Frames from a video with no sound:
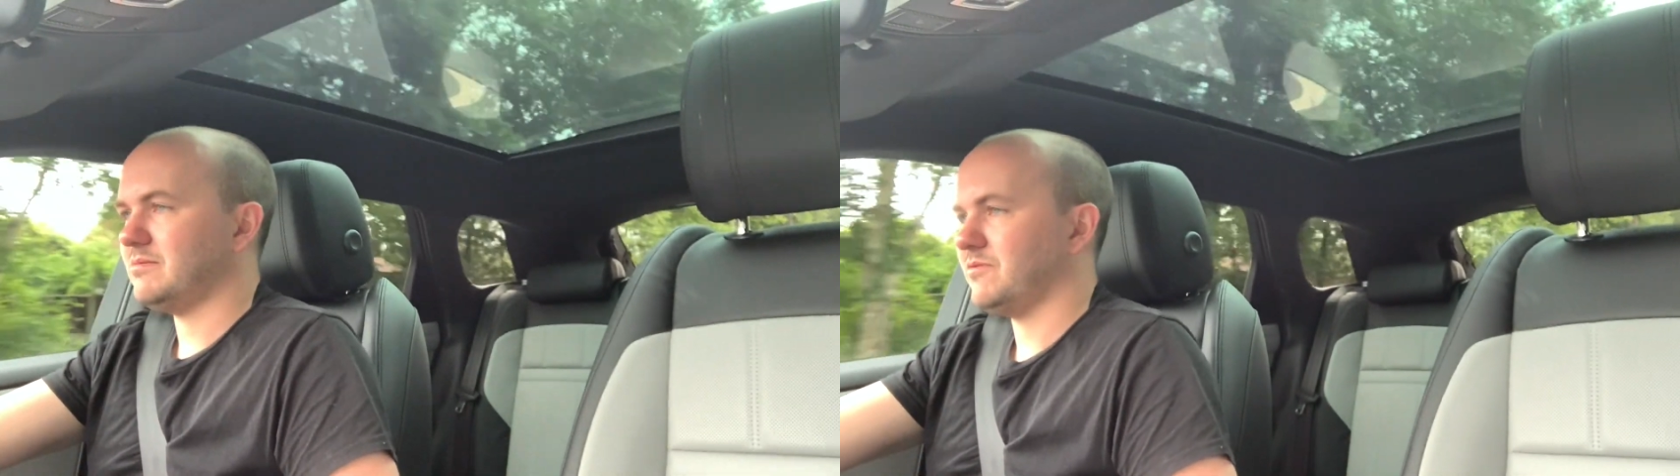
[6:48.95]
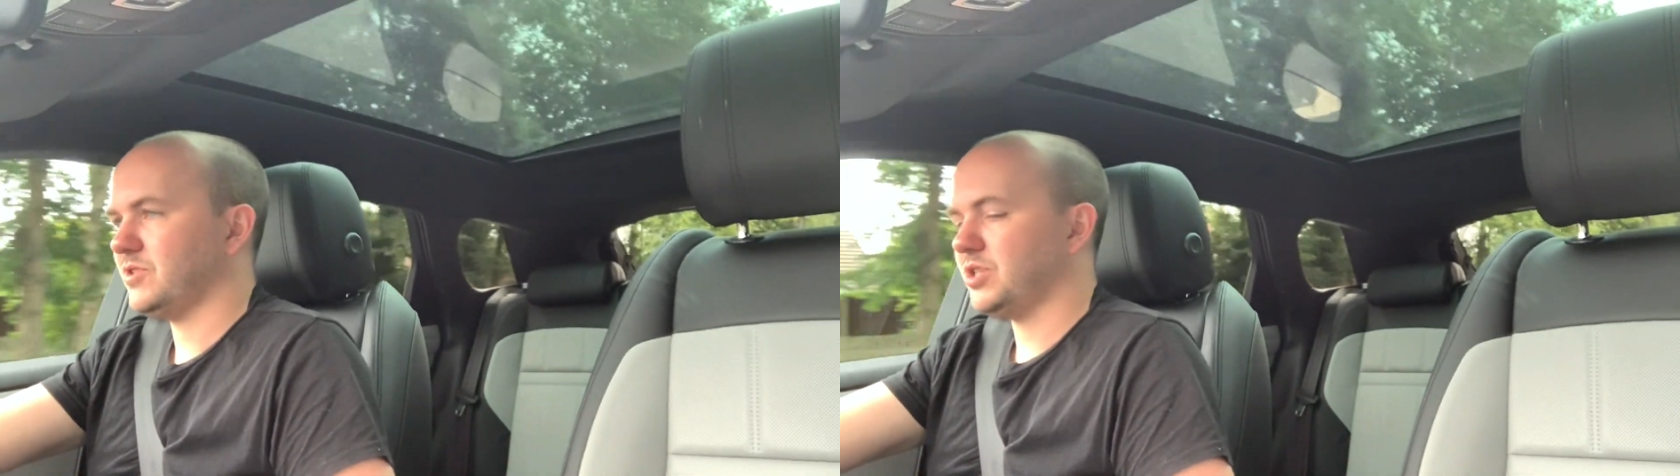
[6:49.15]

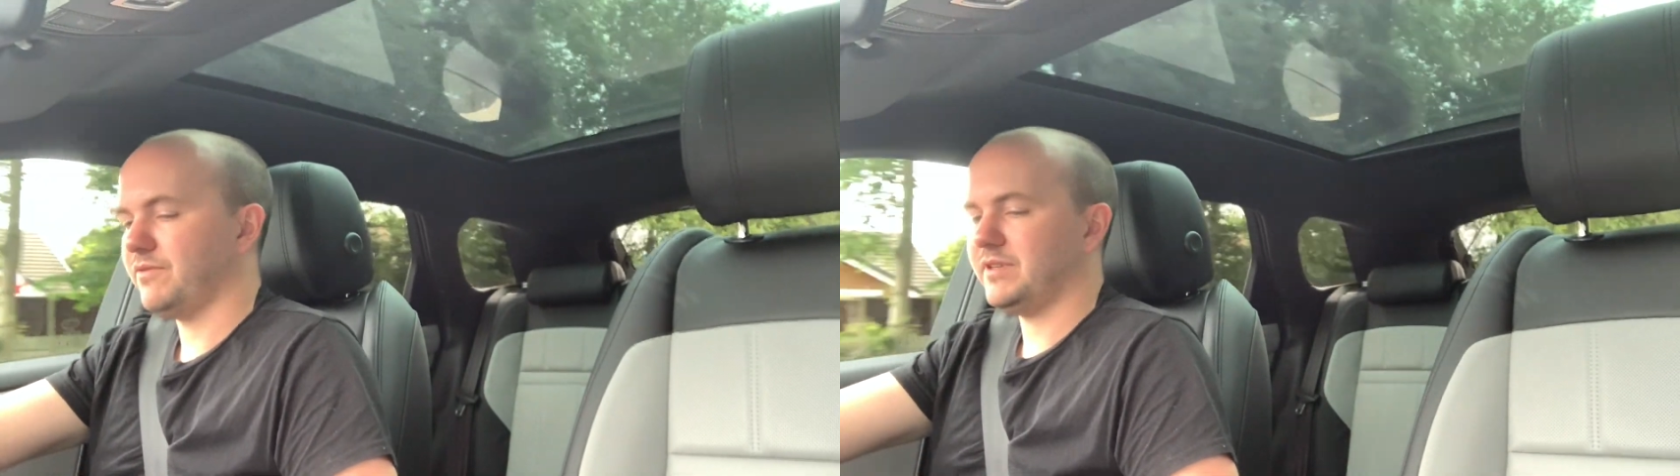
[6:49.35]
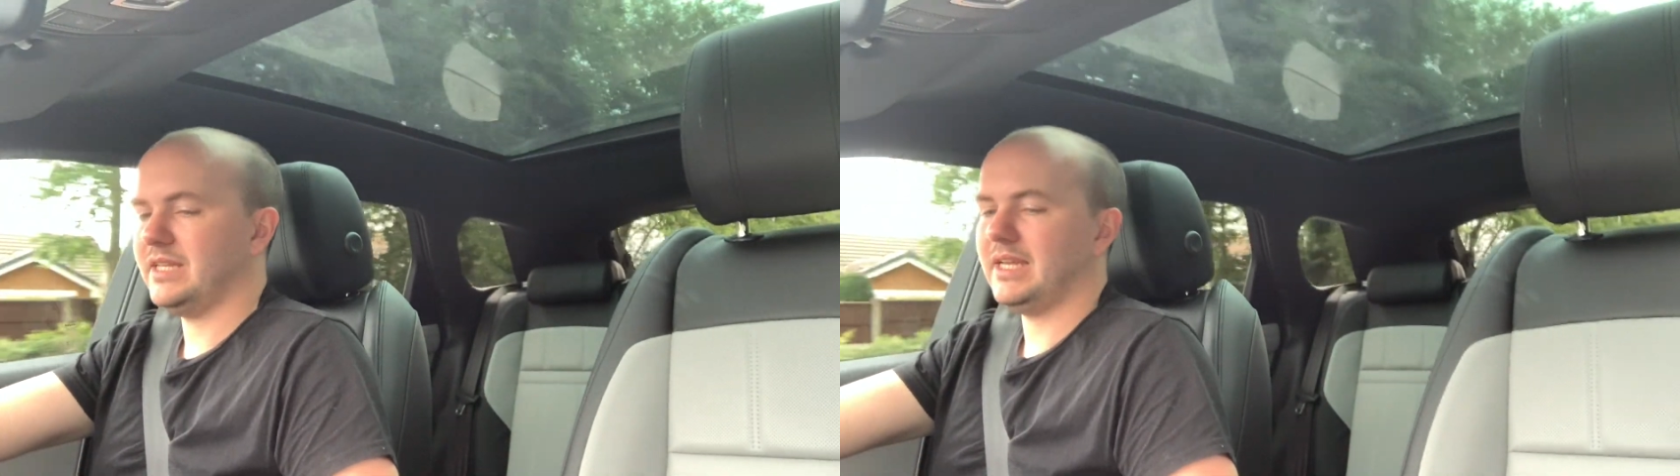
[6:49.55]
We've got
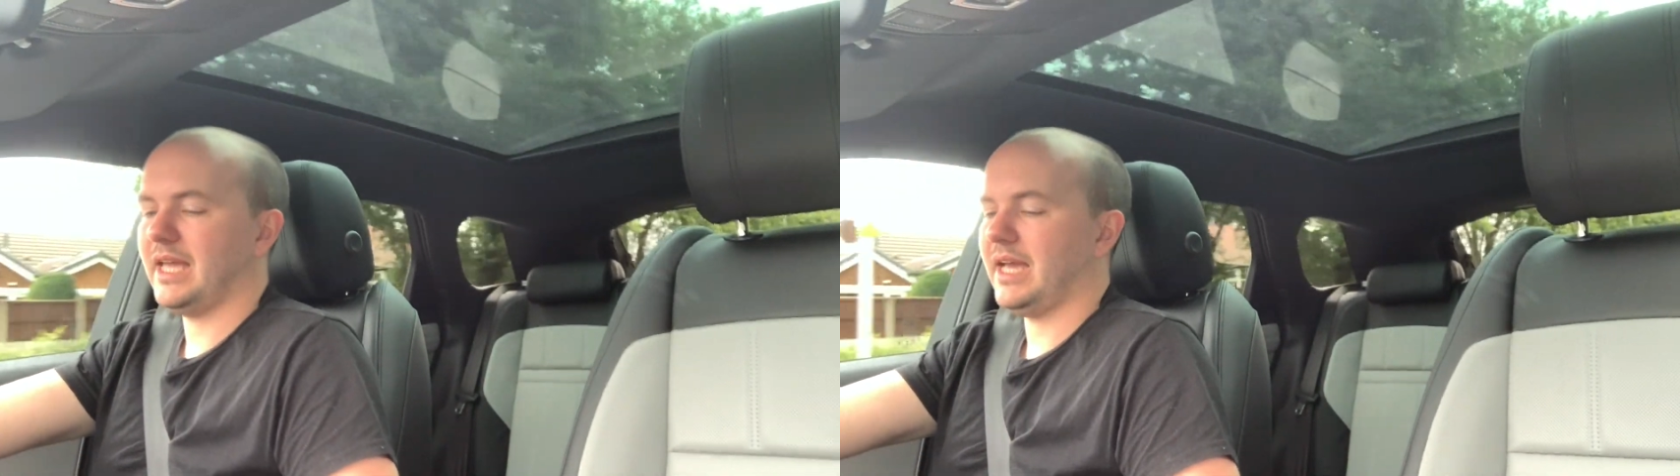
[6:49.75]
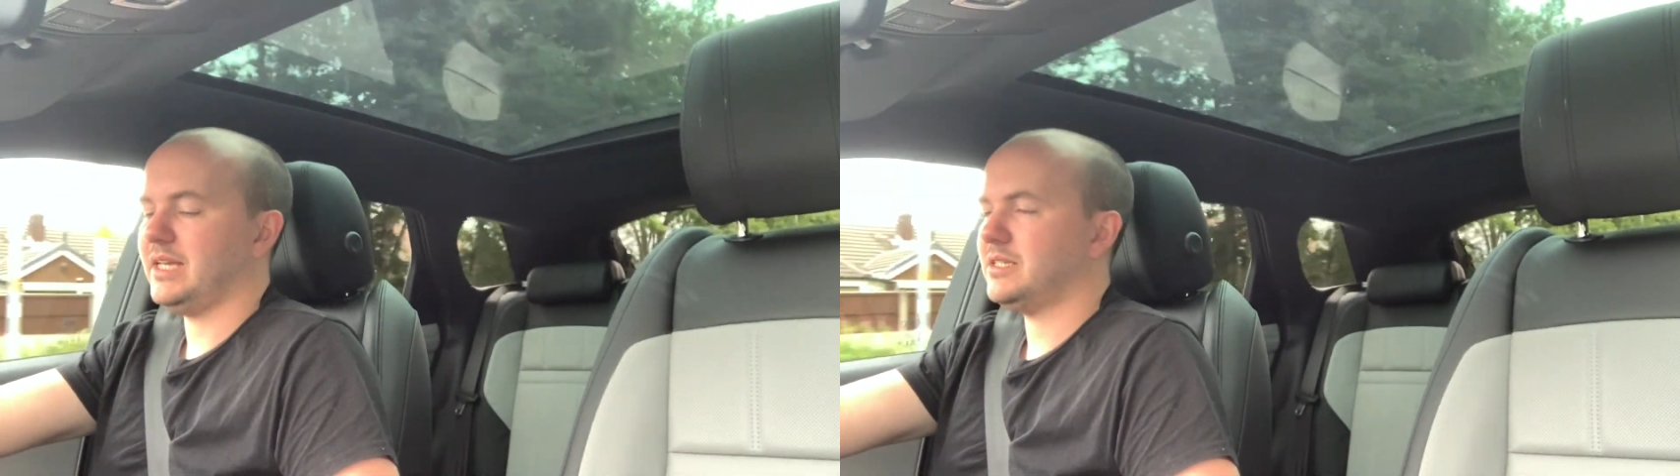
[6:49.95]
soft
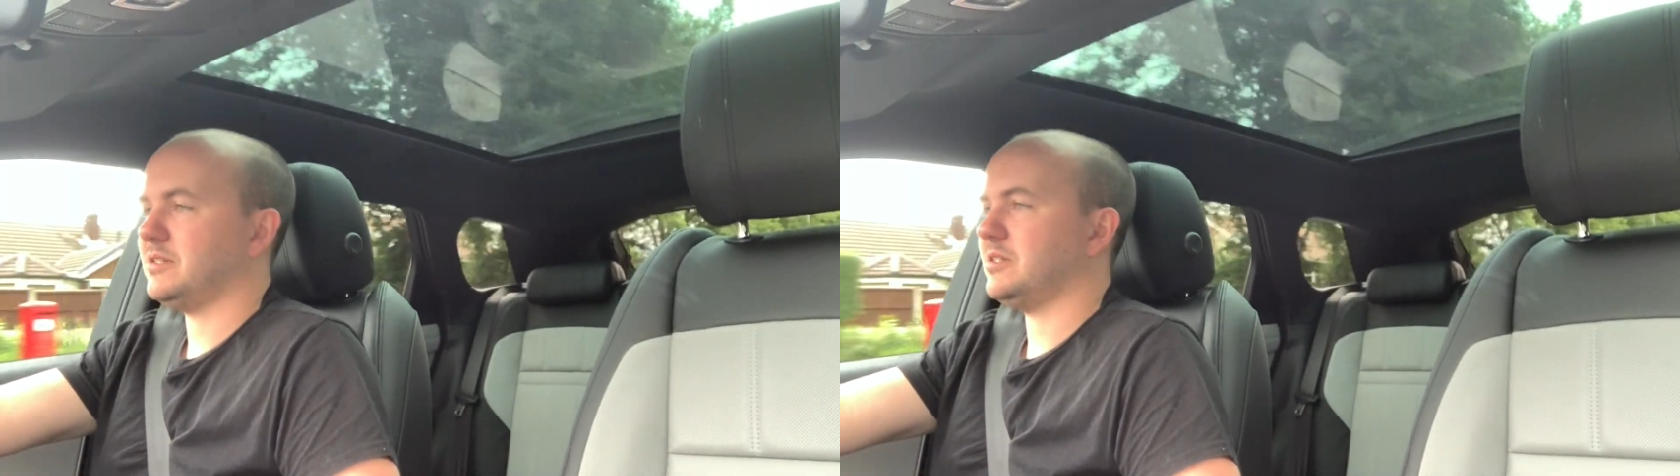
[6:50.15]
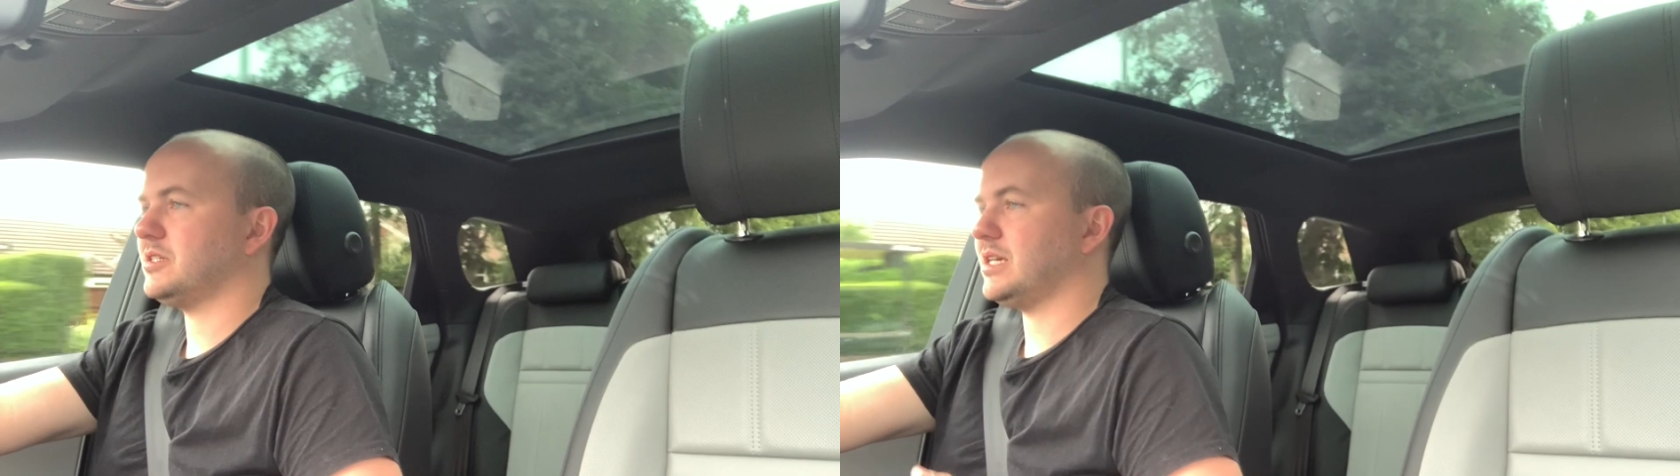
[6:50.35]
indicators.